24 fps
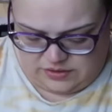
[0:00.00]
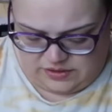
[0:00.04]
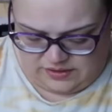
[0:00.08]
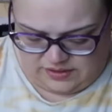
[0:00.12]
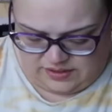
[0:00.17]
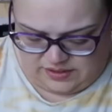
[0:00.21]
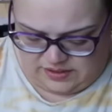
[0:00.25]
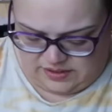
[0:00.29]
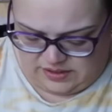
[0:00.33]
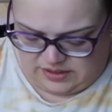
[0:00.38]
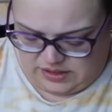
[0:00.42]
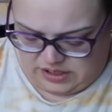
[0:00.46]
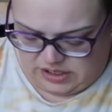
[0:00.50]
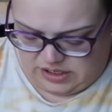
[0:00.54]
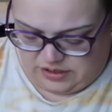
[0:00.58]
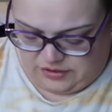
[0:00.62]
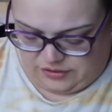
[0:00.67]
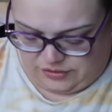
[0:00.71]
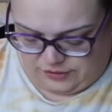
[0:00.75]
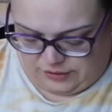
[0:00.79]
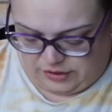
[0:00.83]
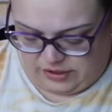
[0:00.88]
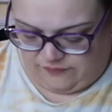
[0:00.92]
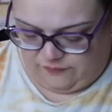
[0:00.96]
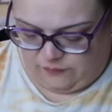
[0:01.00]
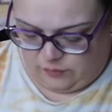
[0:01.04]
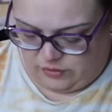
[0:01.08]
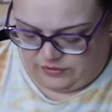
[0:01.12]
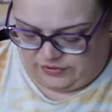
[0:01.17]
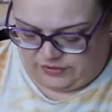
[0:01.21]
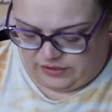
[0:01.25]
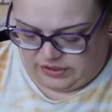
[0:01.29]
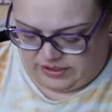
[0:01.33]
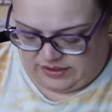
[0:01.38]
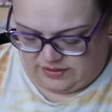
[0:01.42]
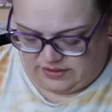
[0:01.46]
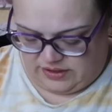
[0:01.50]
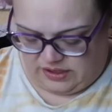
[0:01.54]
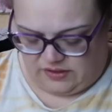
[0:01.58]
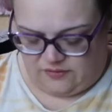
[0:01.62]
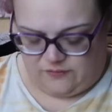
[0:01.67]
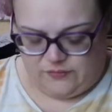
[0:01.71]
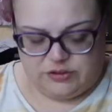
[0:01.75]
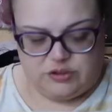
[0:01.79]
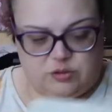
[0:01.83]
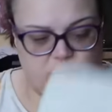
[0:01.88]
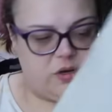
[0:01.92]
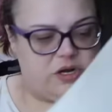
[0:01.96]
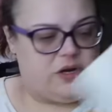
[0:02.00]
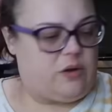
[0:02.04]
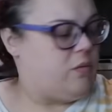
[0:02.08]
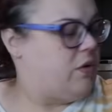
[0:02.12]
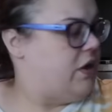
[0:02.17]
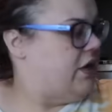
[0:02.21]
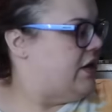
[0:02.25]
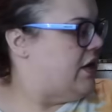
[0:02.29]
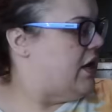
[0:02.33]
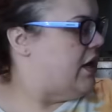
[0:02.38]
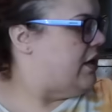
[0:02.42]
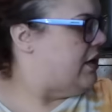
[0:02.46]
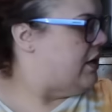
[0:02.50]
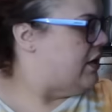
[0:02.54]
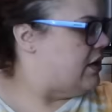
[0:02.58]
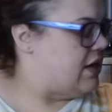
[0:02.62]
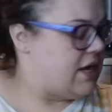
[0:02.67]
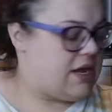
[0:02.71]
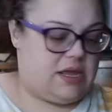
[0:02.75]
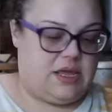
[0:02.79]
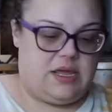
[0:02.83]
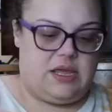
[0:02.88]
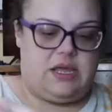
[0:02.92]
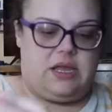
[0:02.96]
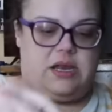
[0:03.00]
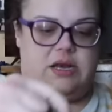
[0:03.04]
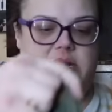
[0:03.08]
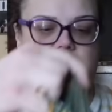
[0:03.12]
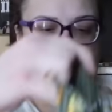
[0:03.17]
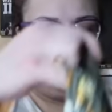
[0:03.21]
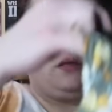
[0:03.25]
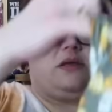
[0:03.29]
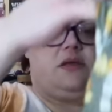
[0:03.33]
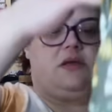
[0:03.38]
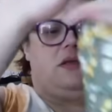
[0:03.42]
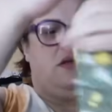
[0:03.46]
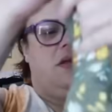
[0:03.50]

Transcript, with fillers: This is in the 34, 36 for 21.99.